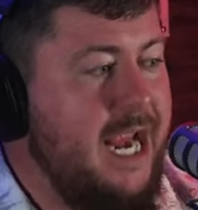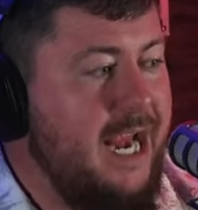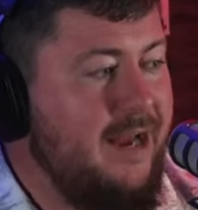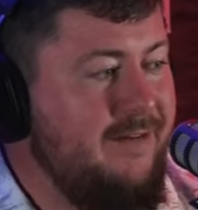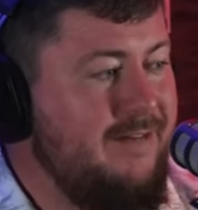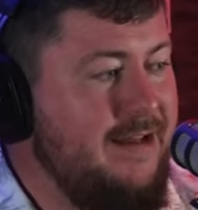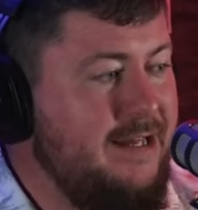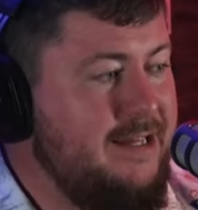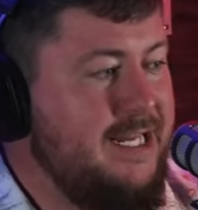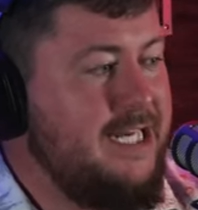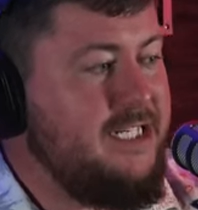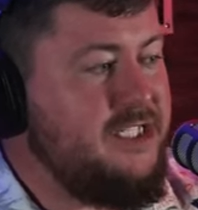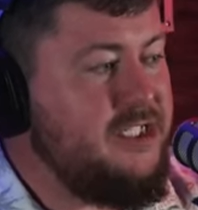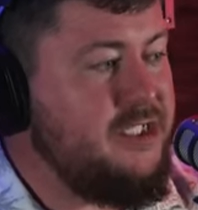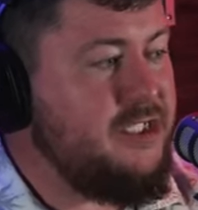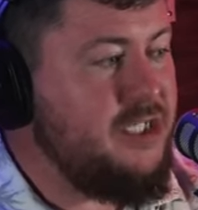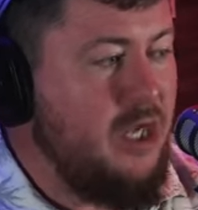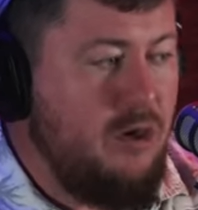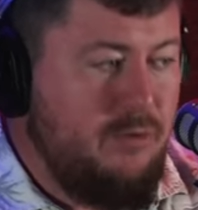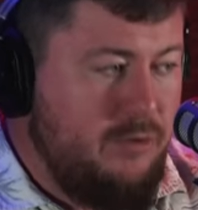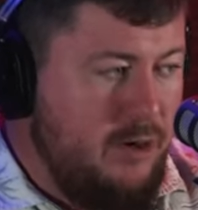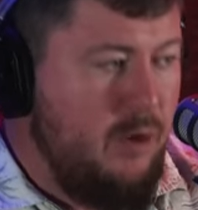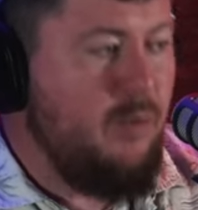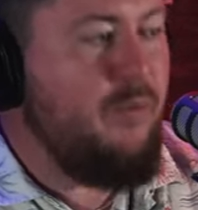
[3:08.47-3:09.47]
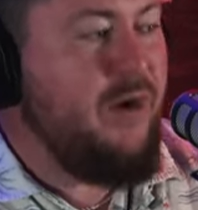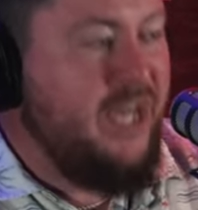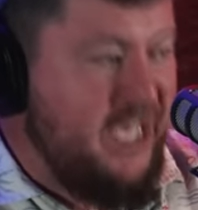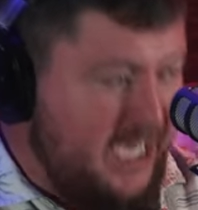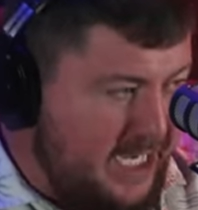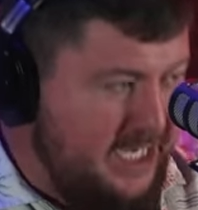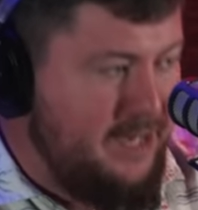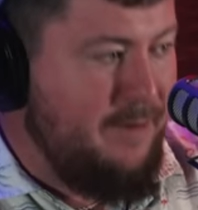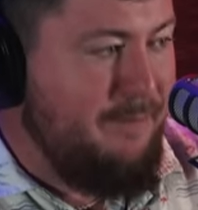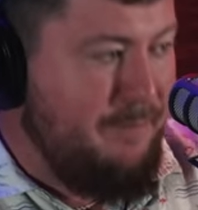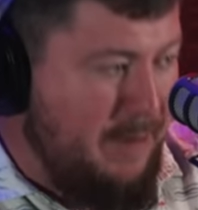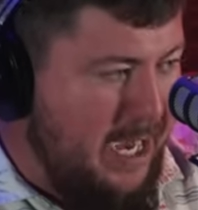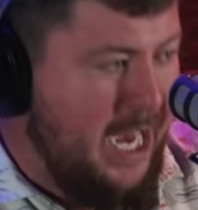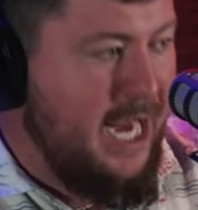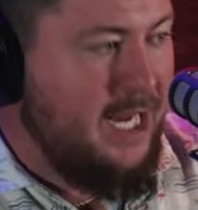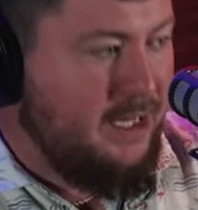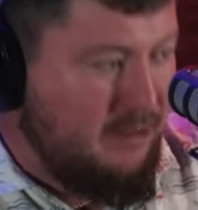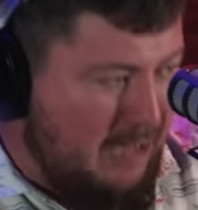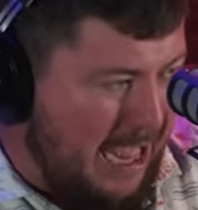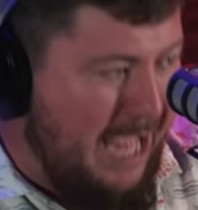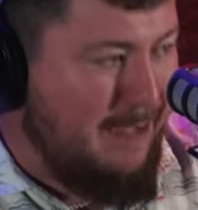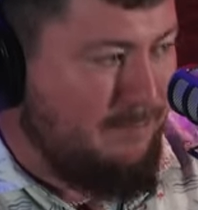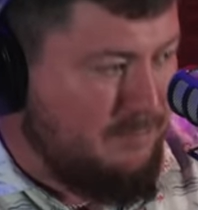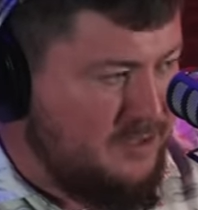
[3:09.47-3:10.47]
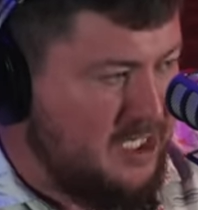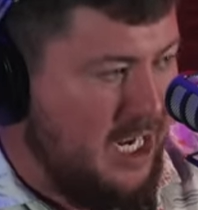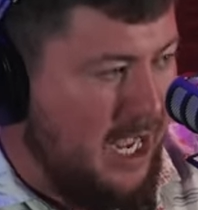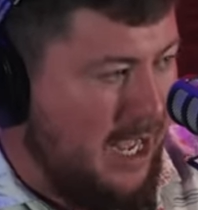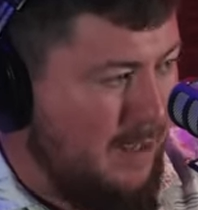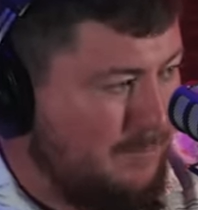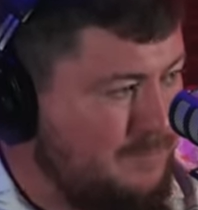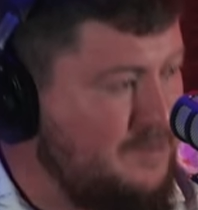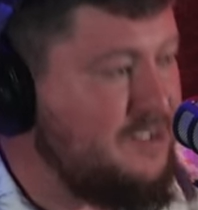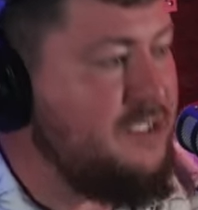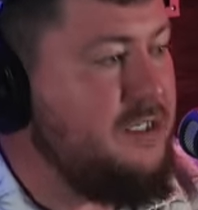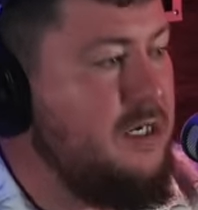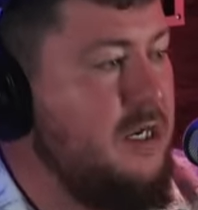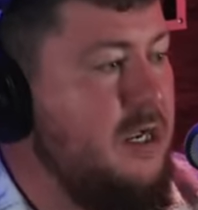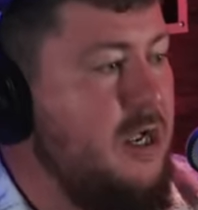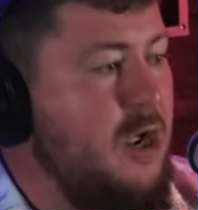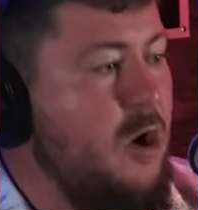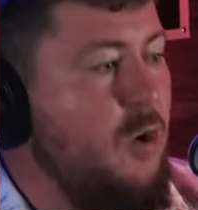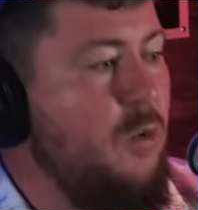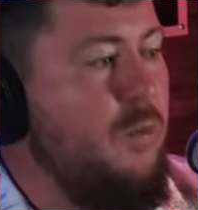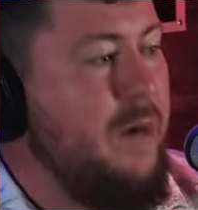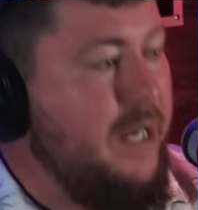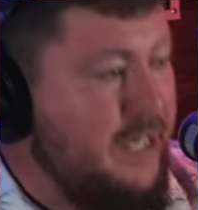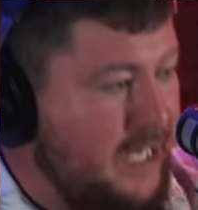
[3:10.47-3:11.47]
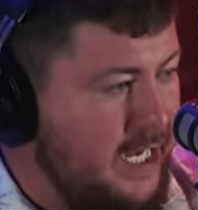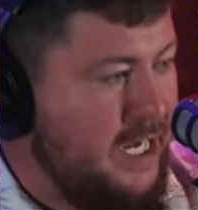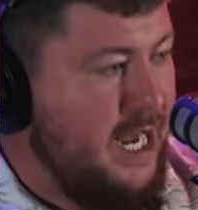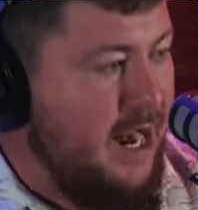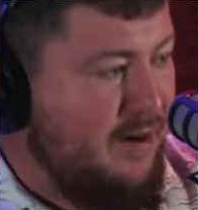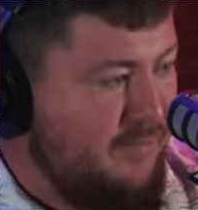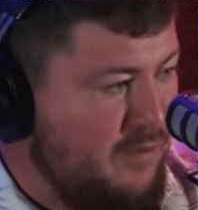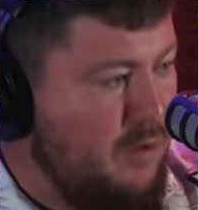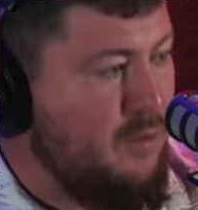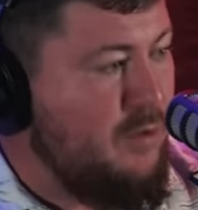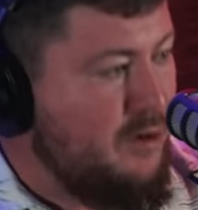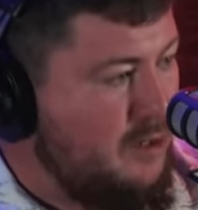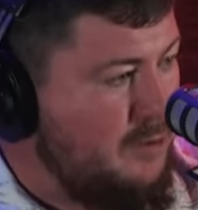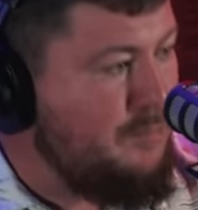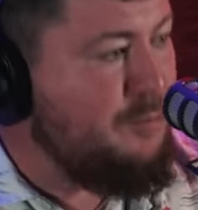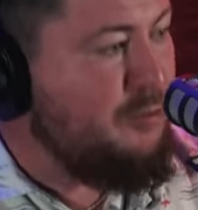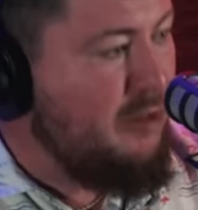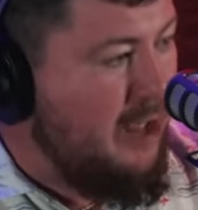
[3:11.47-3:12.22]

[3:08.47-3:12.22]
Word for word: And then they just go, we need to ban laptops. We need everyone to